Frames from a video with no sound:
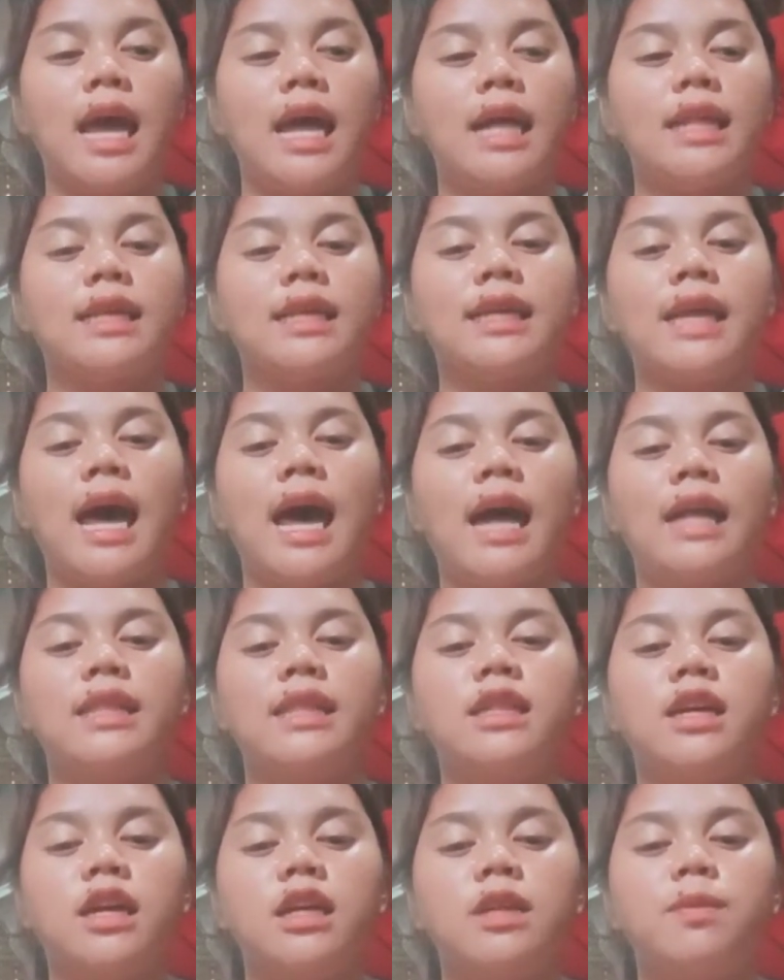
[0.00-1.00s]
that had
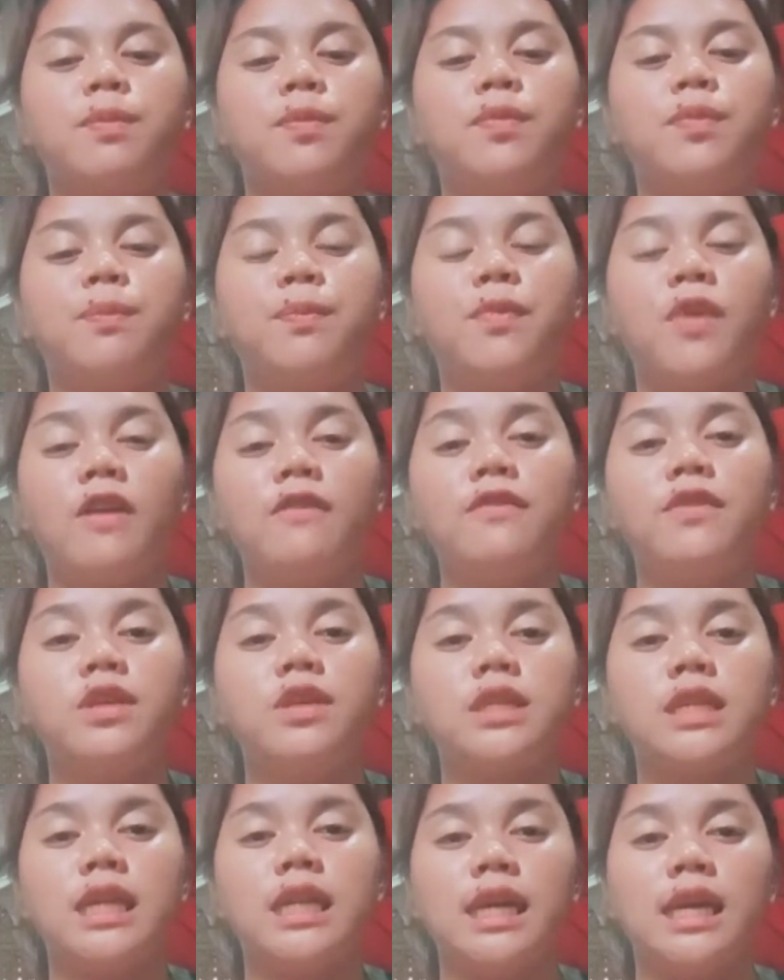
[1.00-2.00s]
not
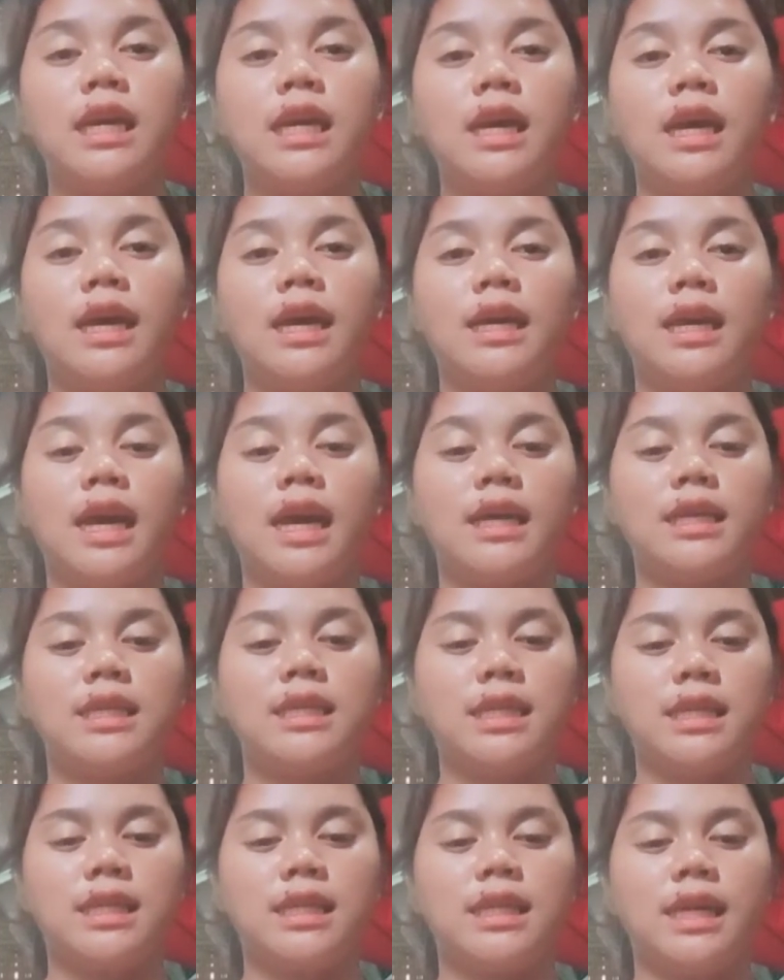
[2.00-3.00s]
previously
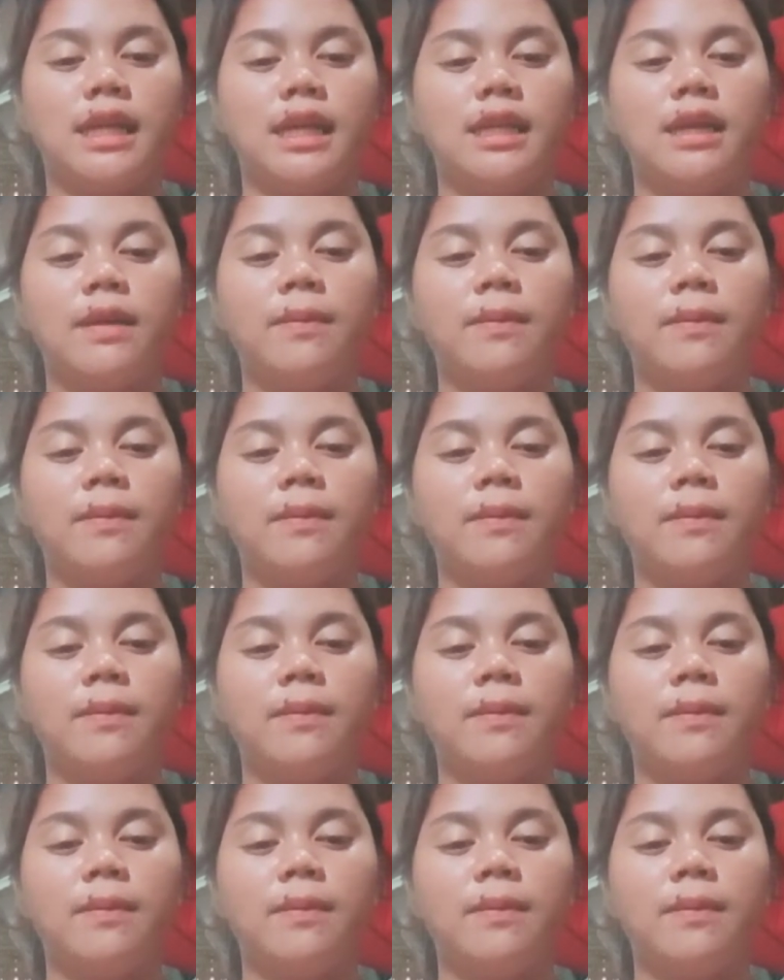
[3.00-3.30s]
existed,